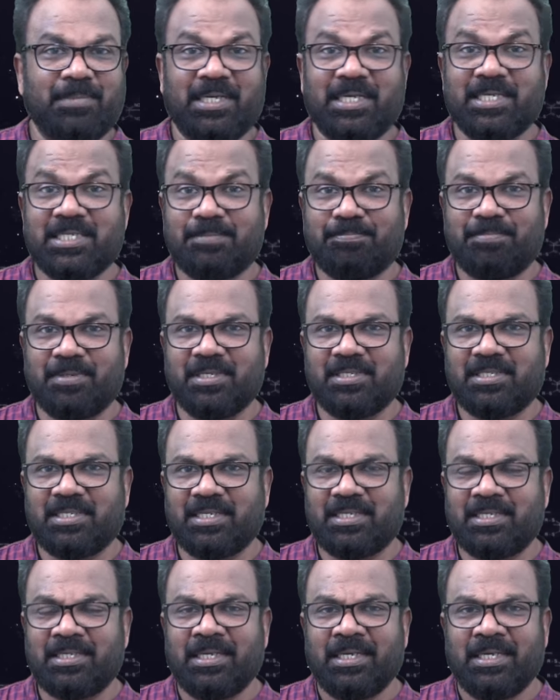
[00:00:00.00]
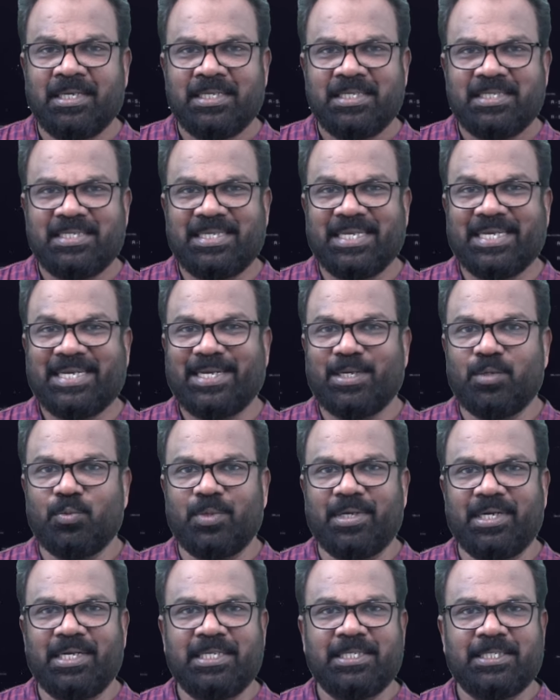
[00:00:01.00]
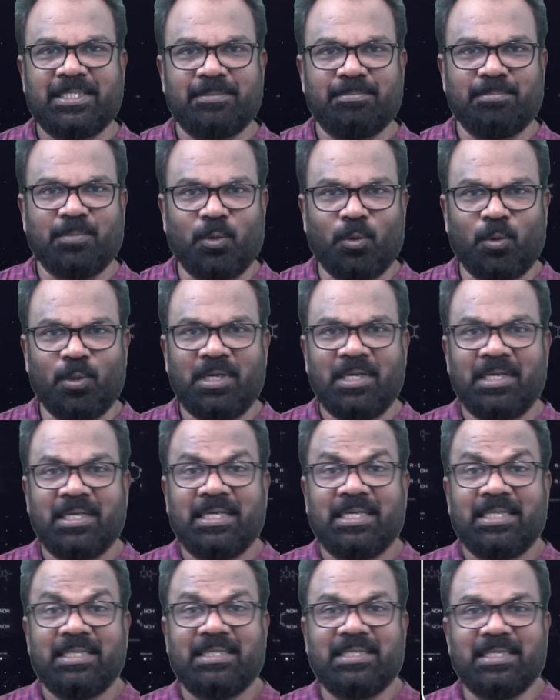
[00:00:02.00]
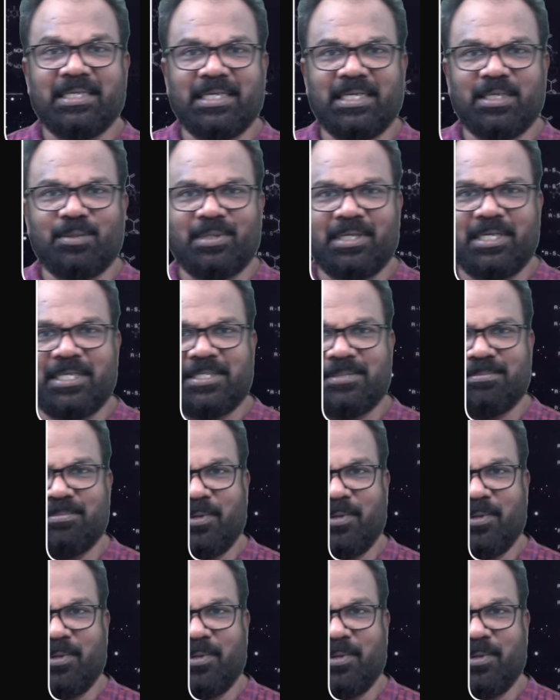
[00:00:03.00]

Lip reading: mass percent, second one is mole, third one is